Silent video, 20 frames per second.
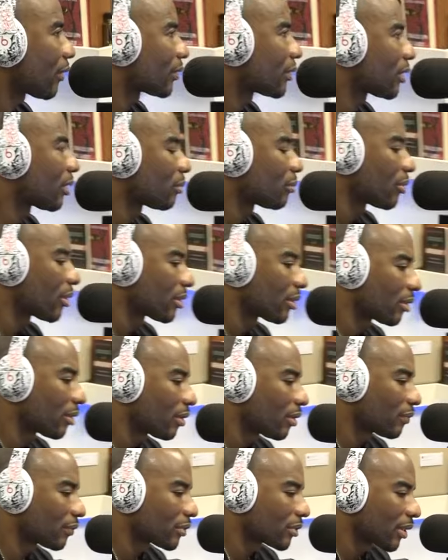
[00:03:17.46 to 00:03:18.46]
I would tell Brother
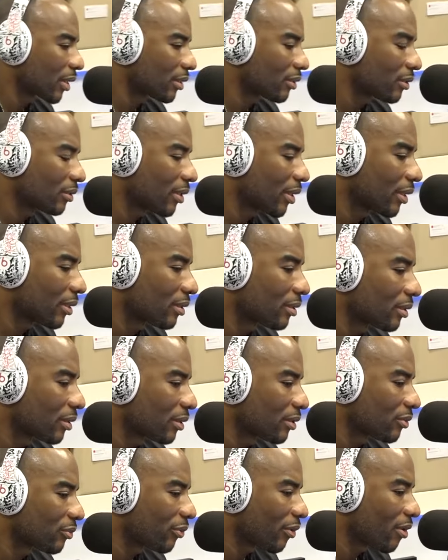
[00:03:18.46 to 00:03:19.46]
Irv, because like your
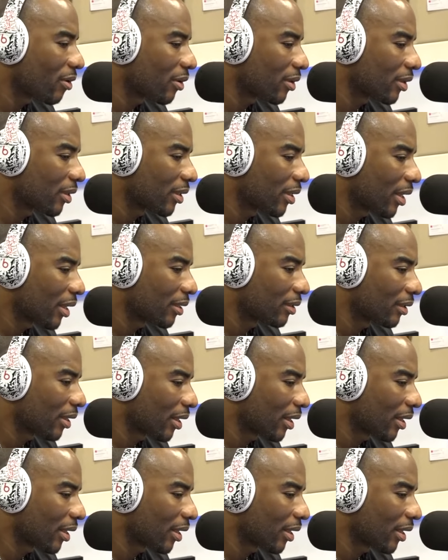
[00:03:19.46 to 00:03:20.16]
legacy is stronger than that.